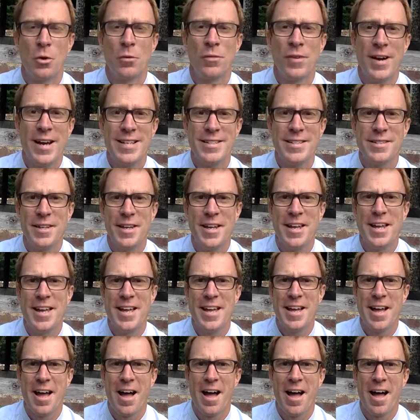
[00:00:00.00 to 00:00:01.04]
Well, friends,
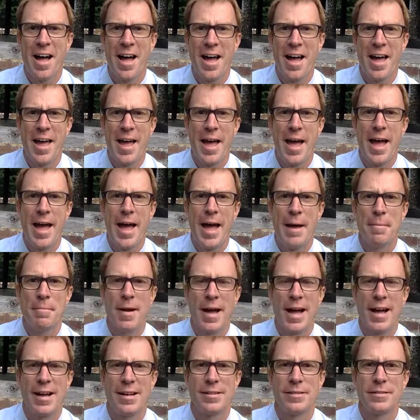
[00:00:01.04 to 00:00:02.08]
here I
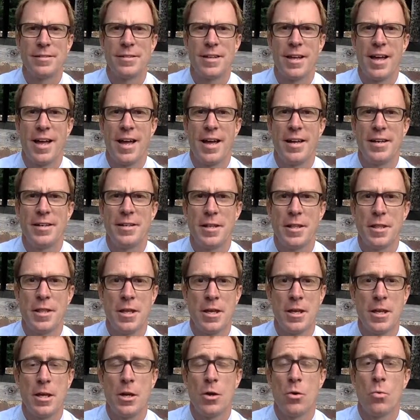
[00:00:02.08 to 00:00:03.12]
am outside
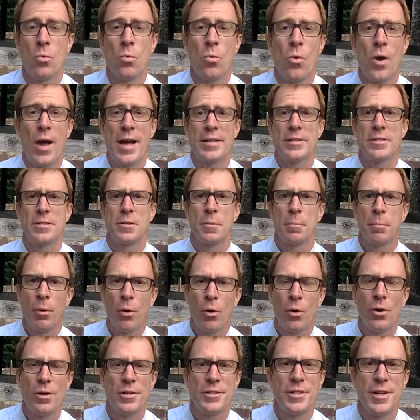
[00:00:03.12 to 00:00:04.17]
the West
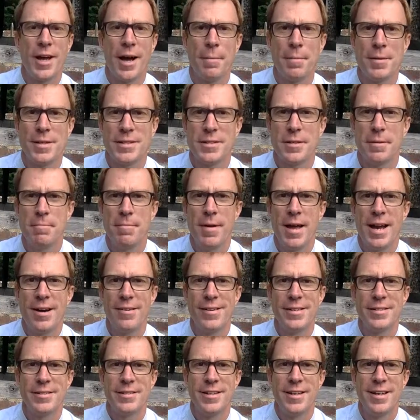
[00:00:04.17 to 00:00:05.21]
Porch up at St
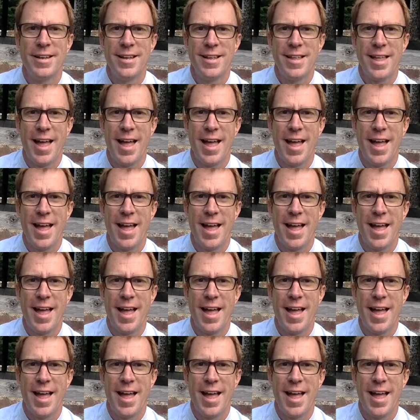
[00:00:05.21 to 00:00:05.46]
Mary's,